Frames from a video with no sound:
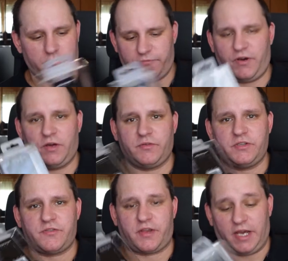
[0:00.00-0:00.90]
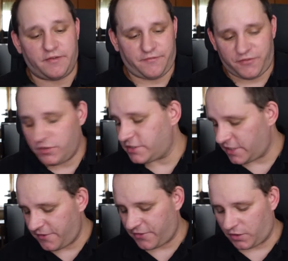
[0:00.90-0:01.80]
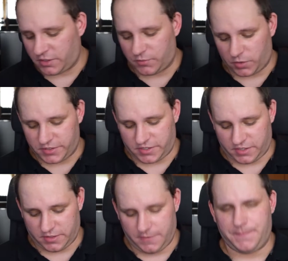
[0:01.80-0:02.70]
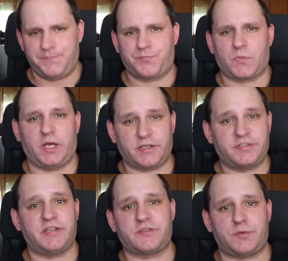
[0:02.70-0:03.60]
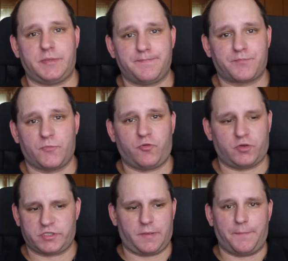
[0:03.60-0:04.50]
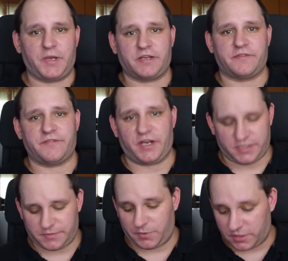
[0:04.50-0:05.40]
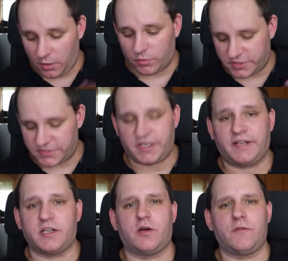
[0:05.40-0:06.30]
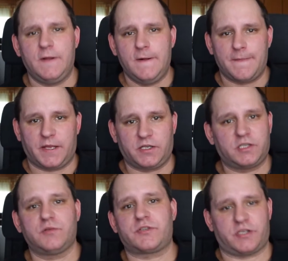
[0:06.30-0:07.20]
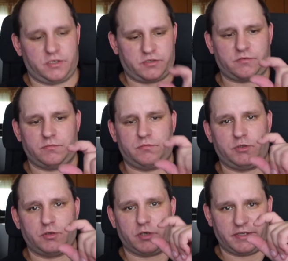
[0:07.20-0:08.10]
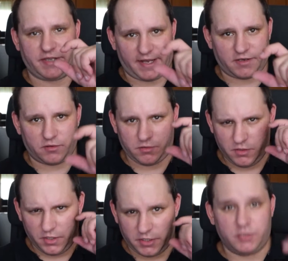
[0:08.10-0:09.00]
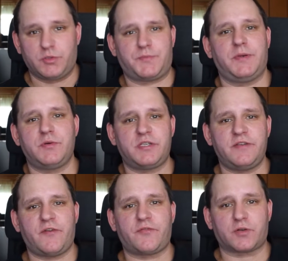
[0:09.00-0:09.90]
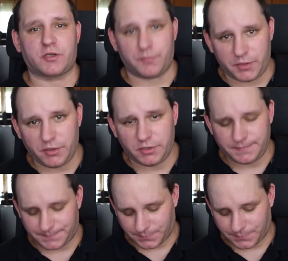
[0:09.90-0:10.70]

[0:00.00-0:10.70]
found this thing. At first I thought it was an accessory for some bigger device, but no, it's a standalone. It includes a nano USB receiver for the computer,